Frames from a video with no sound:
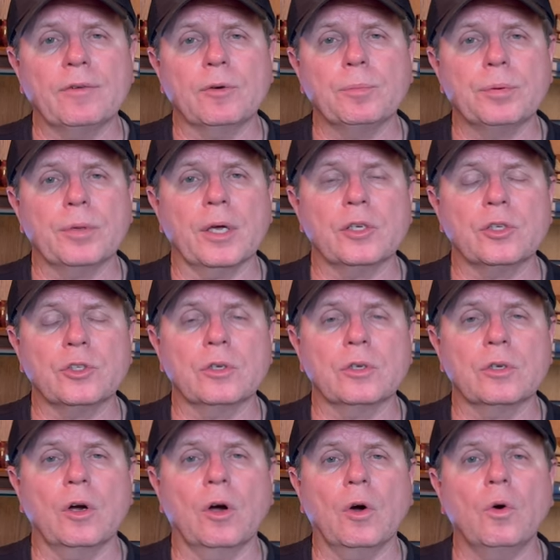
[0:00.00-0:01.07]
a place to
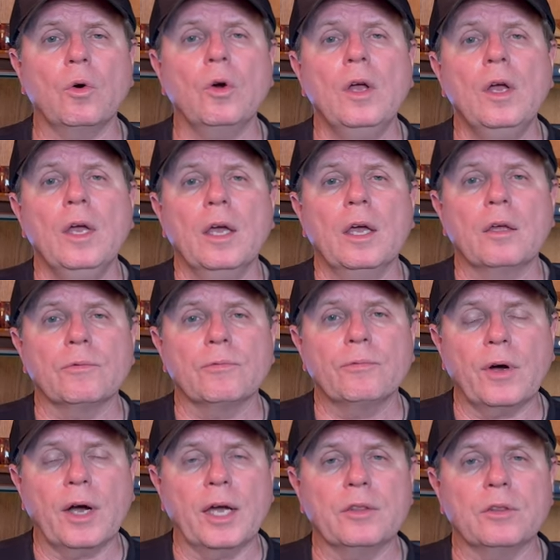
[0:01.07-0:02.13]
go and
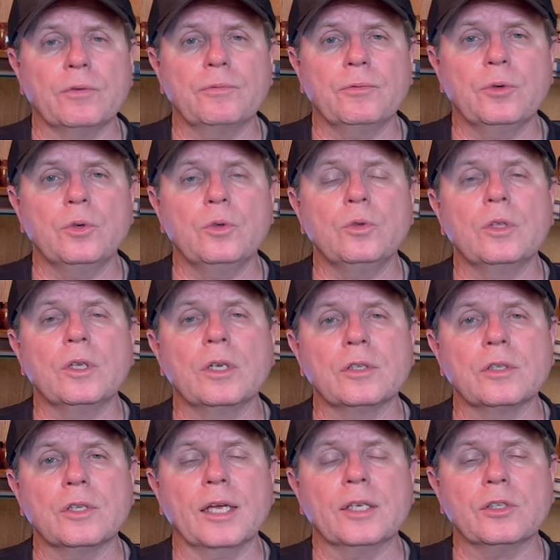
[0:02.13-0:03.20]
find the food that
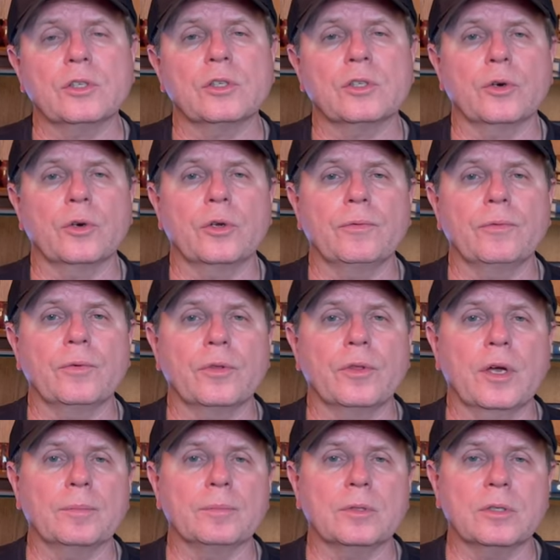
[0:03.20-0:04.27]
is necessary for
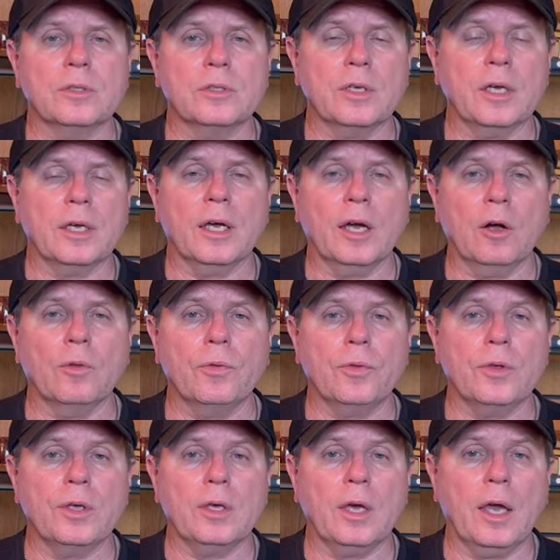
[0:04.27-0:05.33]
them to stay
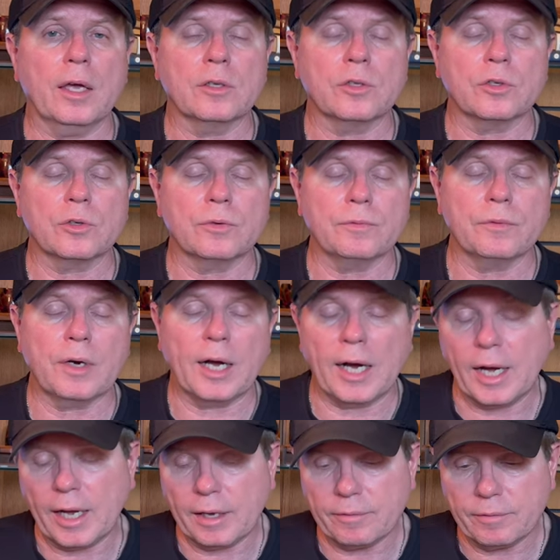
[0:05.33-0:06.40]
healthy and
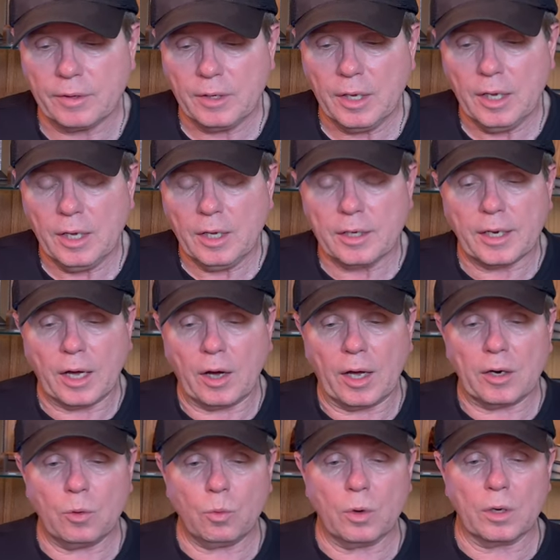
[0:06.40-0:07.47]
survive. Now, I
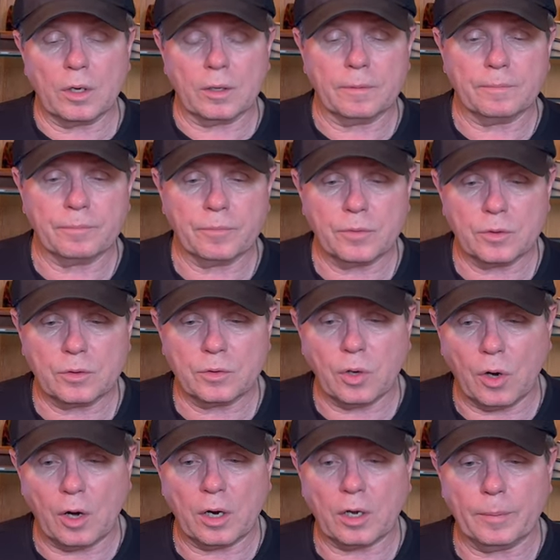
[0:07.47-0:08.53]
don't want to
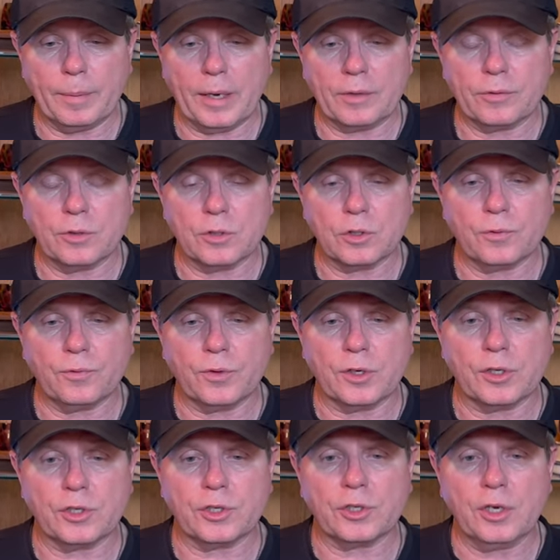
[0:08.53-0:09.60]
talk about this
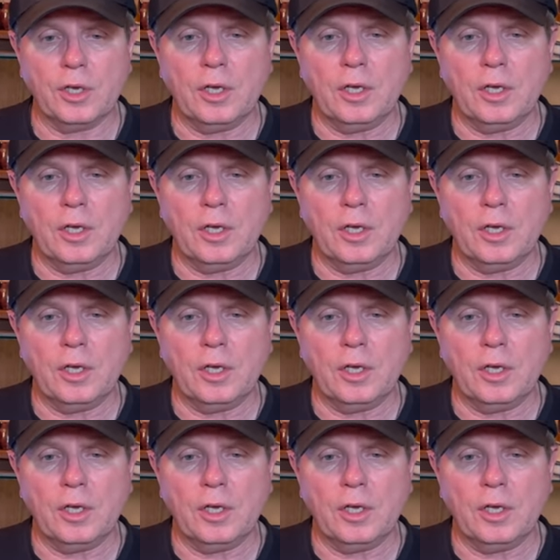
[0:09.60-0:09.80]
fish